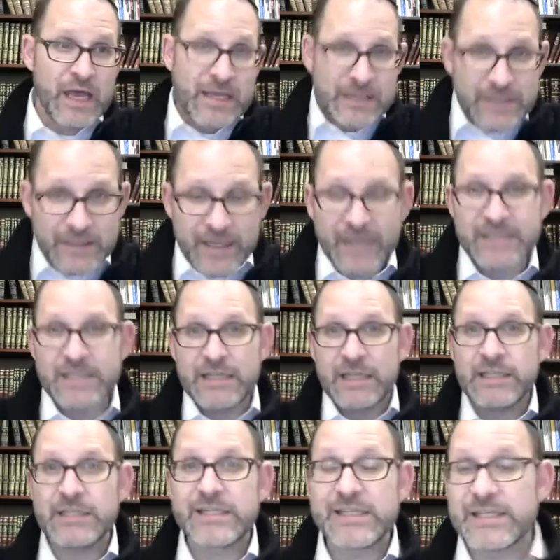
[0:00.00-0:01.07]
to designate
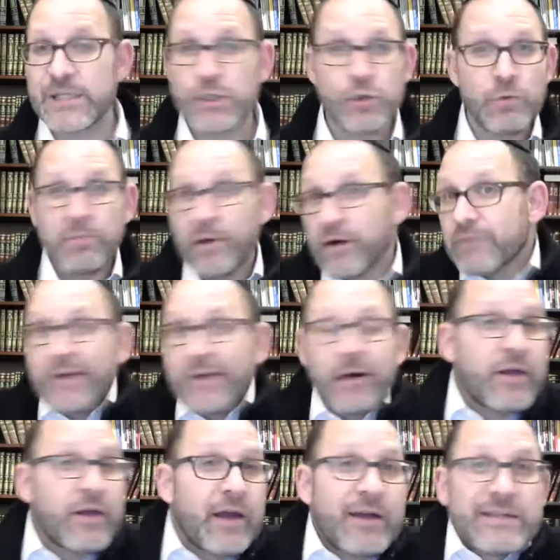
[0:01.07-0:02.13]
this is a new book.
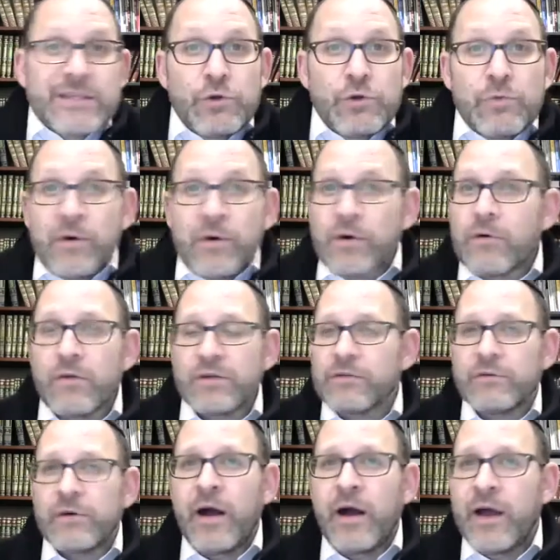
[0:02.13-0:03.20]
Okay, it's a new book.
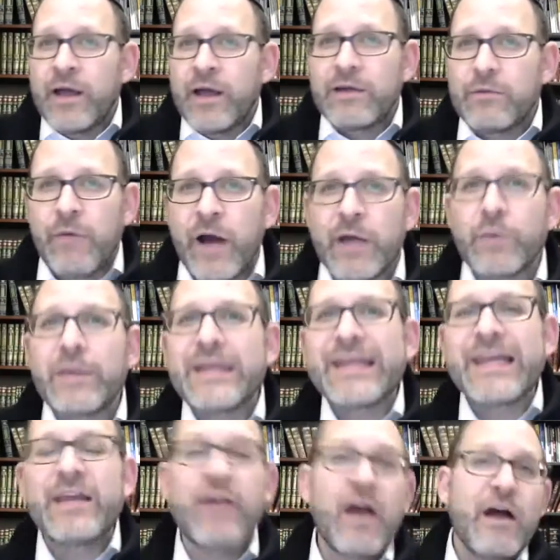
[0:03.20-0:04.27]
Why do we
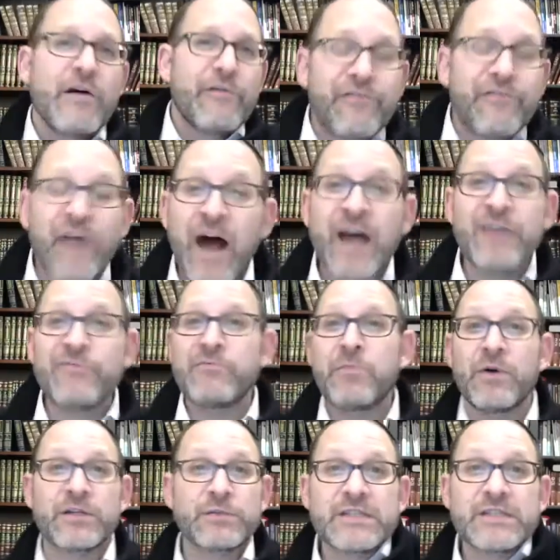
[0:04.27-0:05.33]
need 5
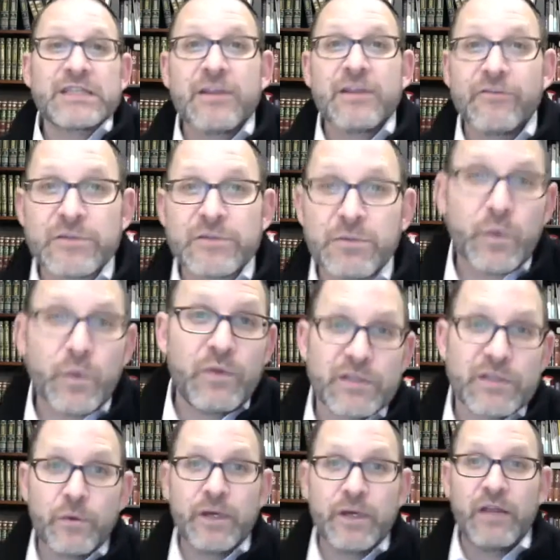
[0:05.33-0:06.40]
books? What's the difference between
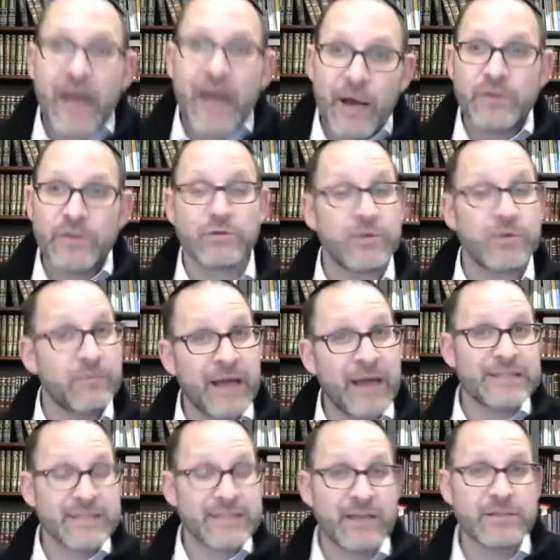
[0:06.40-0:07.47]
this one and that one? So the
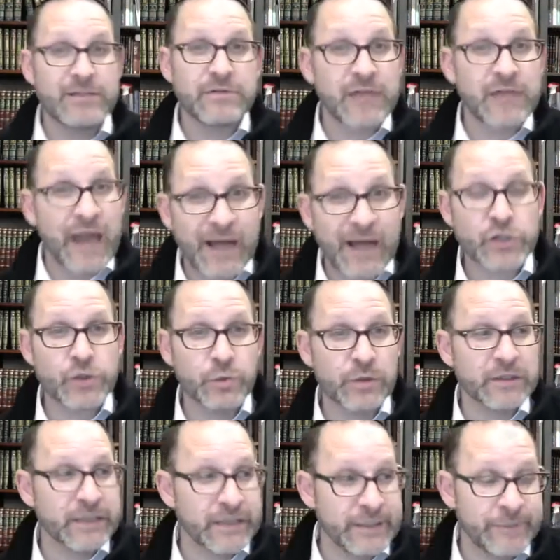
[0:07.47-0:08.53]
Ramban says there's
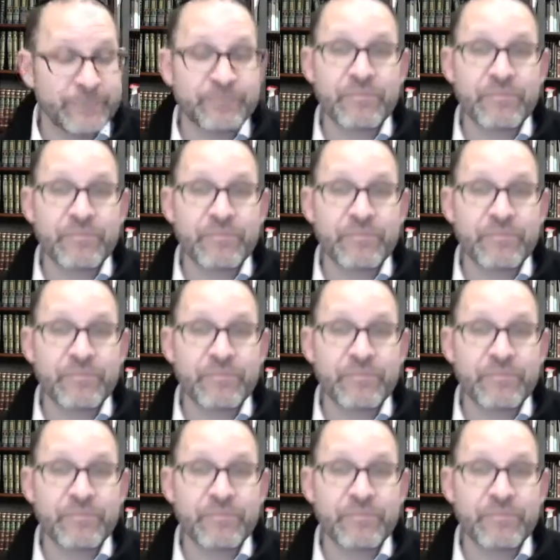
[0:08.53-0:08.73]
actually